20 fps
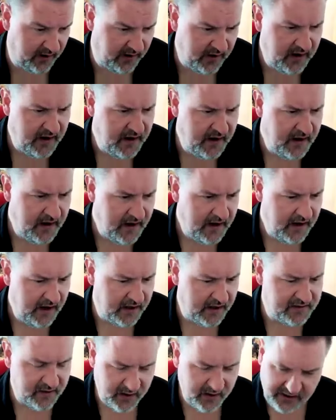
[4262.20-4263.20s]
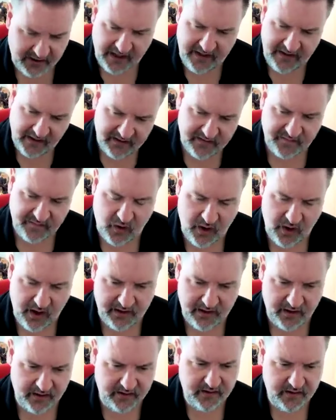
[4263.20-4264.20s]
And and so okay, that's
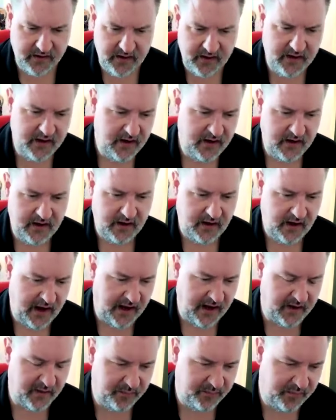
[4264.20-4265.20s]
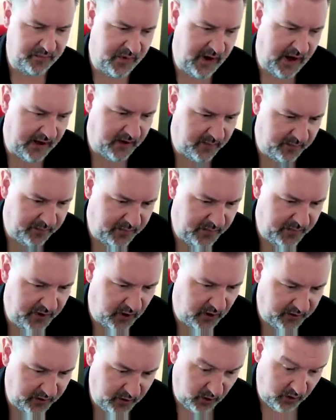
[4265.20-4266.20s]
fine. And had a had a you
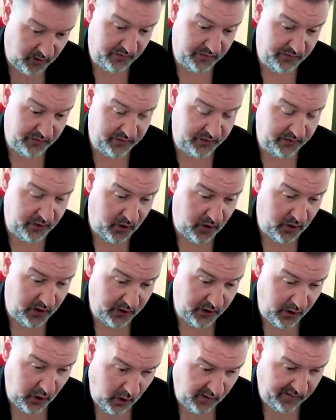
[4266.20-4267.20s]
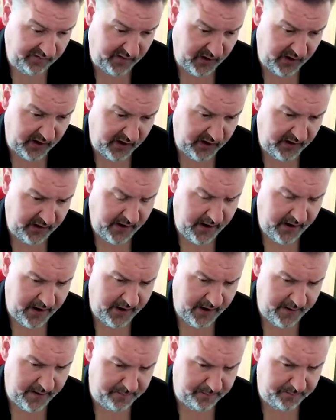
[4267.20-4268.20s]
know got got an offer
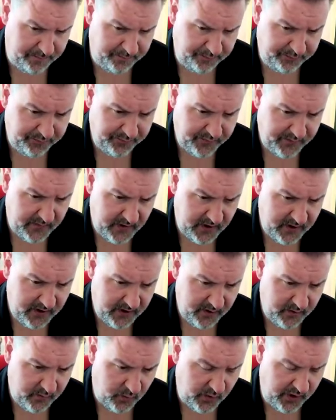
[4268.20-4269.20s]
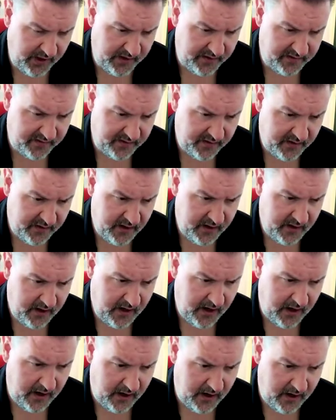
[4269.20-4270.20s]
um, with
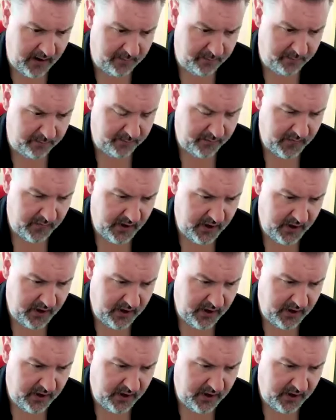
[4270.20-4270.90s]
um,